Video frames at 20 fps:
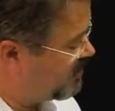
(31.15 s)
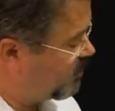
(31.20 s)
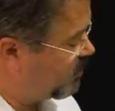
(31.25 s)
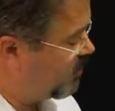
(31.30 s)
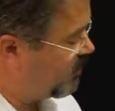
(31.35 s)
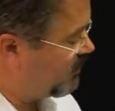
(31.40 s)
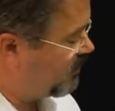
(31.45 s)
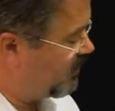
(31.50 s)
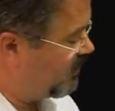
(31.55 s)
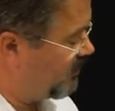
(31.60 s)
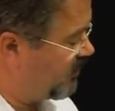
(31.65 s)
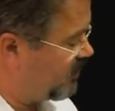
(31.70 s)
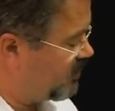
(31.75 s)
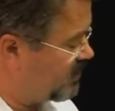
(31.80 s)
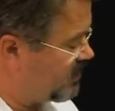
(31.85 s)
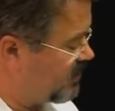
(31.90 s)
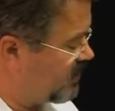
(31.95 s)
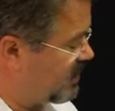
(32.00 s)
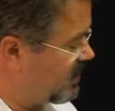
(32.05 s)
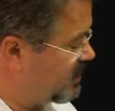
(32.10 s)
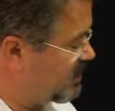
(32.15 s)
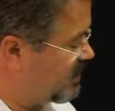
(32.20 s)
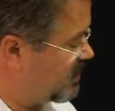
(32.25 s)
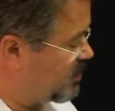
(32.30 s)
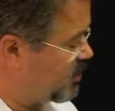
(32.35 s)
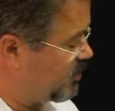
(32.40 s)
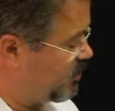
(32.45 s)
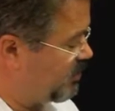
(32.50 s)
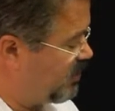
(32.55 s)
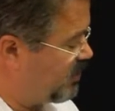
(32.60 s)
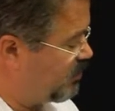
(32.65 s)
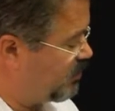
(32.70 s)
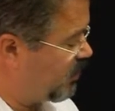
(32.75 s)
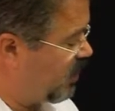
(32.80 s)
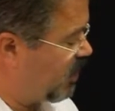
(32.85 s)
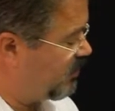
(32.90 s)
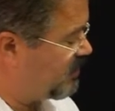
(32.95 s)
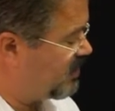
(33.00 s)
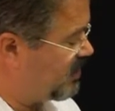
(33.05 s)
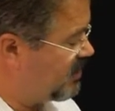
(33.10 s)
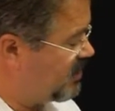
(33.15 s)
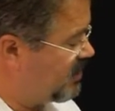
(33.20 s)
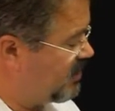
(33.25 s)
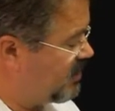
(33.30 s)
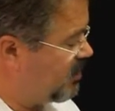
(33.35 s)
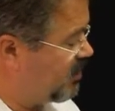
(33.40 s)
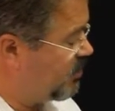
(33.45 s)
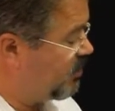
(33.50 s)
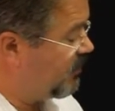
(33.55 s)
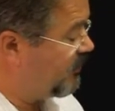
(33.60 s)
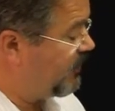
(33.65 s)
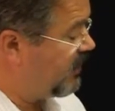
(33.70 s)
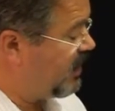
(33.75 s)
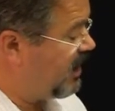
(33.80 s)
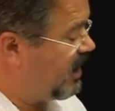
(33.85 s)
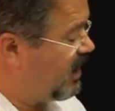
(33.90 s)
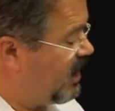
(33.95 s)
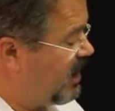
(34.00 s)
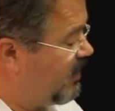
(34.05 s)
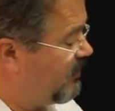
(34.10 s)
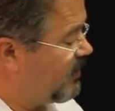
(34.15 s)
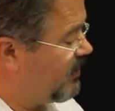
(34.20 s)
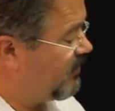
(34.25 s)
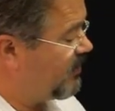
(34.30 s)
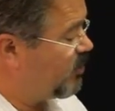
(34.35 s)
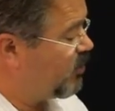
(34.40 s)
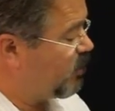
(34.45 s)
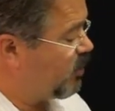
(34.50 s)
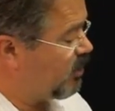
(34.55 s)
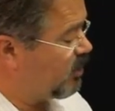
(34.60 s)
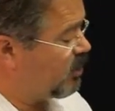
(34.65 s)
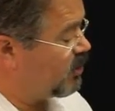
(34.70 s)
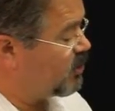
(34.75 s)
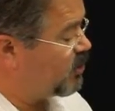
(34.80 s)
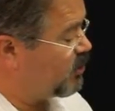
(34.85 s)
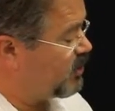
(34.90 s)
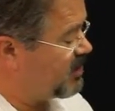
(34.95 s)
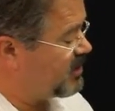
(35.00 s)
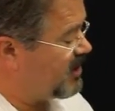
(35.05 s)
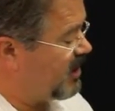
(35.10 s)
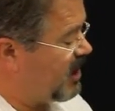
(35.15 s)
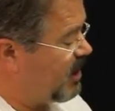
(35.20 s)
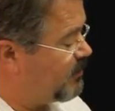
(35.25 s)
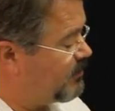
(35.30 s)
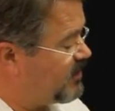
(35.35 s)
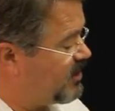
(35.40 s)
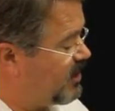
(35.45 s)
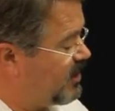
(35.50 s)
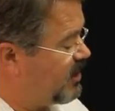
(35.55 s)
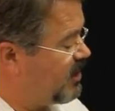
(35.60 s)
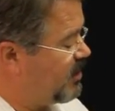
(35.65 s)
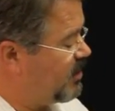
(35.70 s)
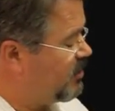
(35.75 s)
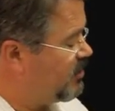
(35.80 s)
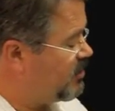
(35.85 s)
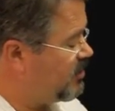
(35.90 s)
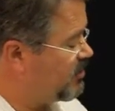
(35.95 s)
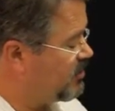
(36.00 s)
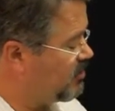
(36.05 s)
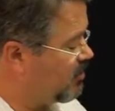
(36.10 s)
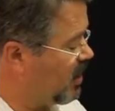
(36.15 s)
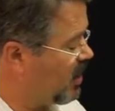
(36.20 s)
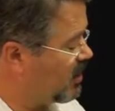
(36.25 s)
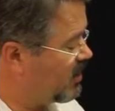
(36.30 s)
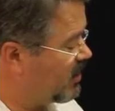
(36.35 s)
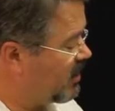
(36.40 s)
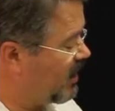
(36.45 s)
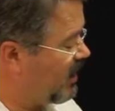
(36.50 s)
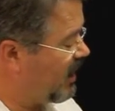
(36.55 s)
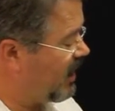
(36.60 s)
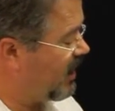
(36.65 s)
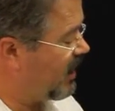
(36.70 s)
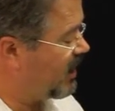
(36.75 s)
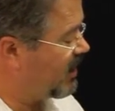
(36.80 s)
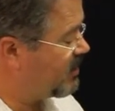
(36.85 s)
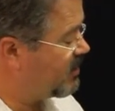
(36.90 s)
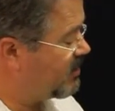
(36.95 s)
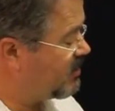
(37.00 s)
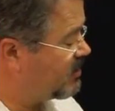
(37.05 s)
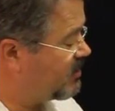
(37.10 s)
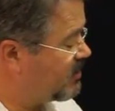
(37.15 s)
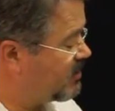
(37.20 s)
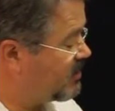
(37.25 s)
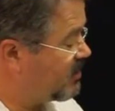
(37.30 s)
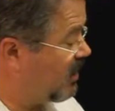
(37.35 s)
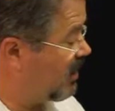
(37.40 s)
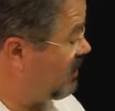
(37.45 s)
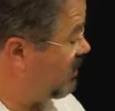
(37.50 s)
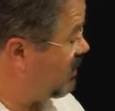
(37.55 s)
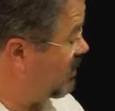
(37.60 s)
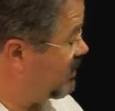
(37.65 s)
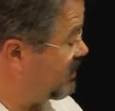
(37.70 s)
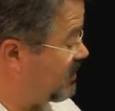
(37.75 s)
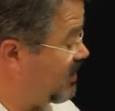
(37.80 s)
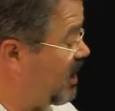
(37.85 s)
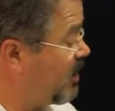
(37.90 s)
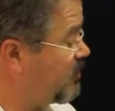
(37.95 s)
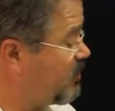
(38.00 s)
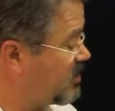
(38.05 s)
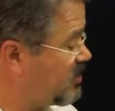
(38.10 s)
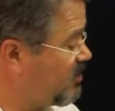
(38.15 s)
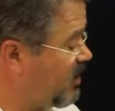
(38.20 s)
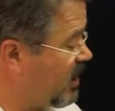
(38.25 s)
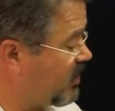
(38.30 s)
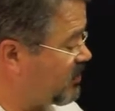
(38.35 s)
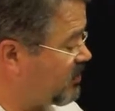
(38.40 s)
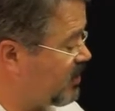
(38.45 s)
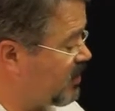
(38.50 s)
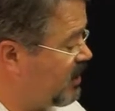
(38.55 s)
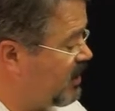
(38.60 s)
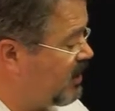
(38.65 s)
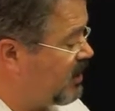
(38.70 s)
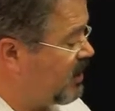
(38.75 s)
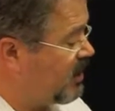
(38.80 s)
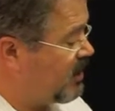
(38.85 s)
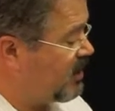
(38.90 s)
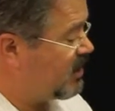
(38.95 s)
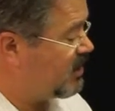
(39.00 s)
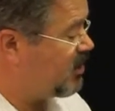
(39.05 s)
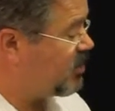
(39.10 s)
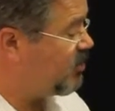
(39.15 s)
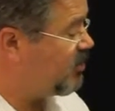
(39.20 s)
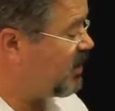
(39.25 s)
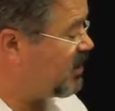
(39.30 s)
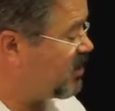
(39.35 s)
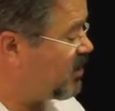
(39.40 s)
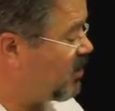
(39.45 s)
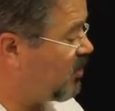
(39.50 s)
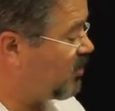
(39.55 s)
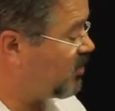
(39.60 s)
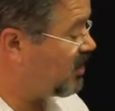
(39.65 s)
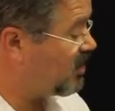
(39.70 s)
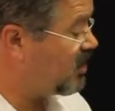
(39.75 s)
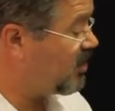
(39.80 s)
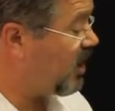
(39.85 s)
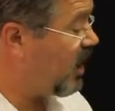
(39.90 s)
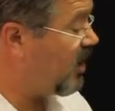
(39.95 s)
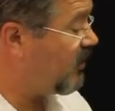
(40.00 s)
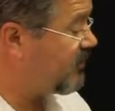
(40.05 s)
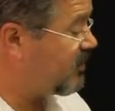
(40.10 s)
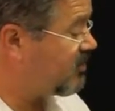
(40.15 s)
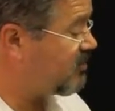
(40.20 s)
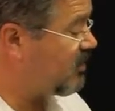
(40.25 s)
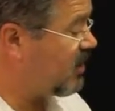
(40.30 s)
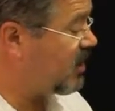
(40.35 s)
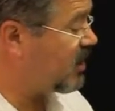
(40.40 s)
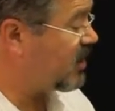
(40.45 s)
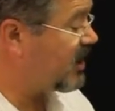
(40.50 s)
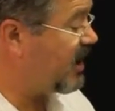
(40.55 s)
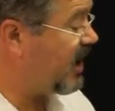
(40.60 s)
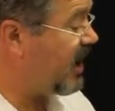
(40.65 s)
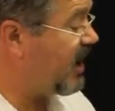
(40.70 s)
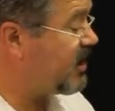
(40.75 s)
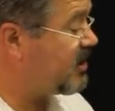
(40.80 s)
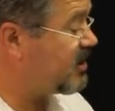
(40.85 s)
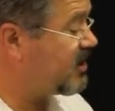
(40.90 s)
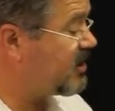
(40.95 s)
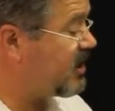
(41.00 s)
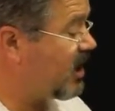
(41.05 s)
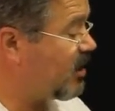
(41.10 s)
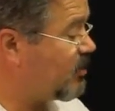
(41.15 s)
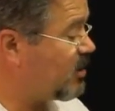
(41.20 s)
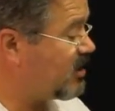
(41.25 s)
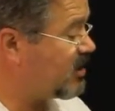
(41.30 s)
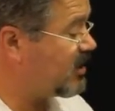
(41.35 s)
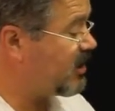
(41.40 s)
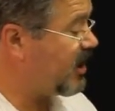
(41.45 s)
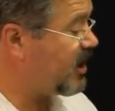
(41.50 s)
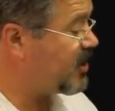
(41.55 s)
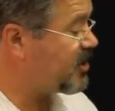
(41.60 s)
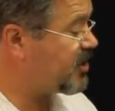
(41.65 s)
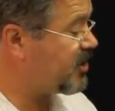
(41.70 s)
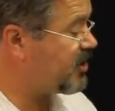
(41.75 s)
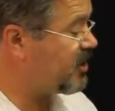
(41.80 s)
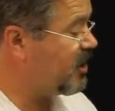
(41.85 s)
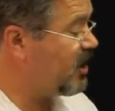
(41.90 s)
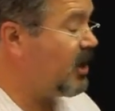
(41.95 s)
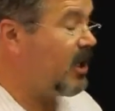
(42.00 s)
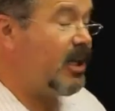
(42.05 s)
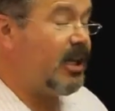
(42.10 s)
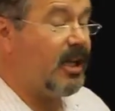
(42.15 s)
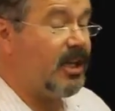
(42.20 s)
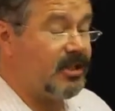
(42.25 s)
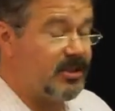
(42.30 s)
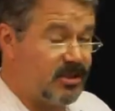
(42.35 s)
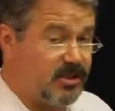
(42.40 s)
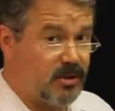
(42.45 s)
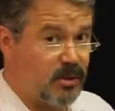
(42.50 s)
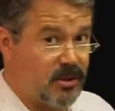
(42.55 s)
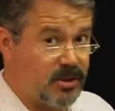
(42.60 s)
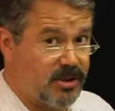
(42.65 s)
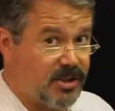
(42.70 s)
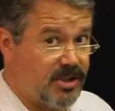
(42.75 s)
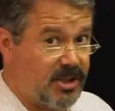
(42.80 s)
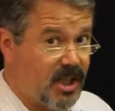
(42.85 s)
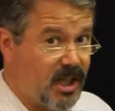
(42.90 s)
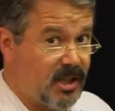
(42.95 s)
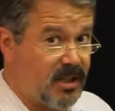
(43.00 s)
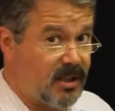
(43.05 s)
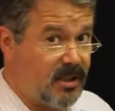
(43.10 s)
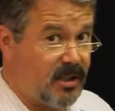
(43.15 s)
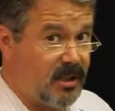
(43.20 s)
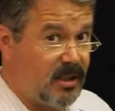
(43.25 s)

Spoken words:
So one of the first things that you will be prompted to do, even if you were to attempt to run a sample spectra, is you'll be told that you have to run gain stabilization and source check